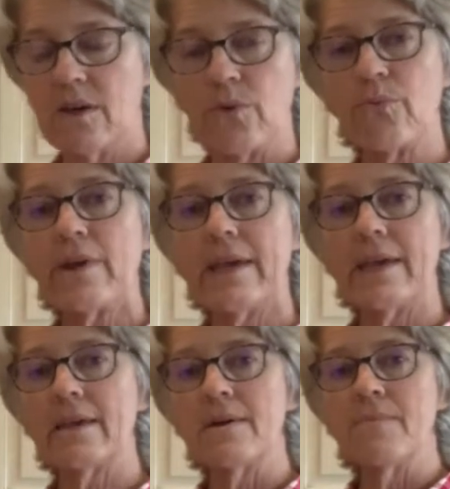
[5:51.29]

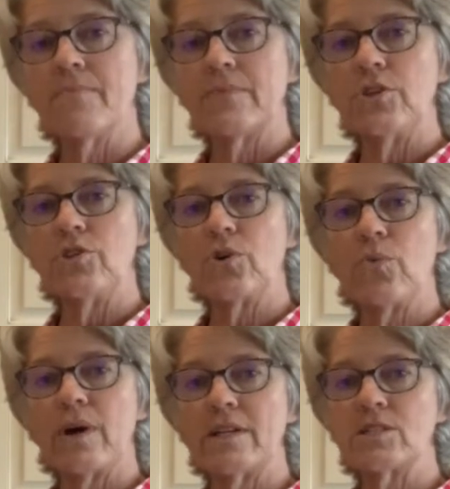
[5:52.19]
ring, you don't
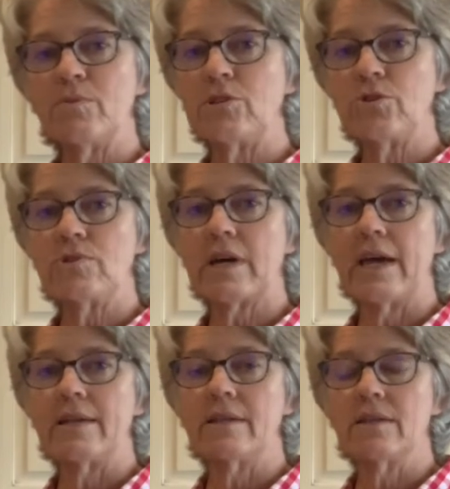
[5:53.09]
want it to be too tight.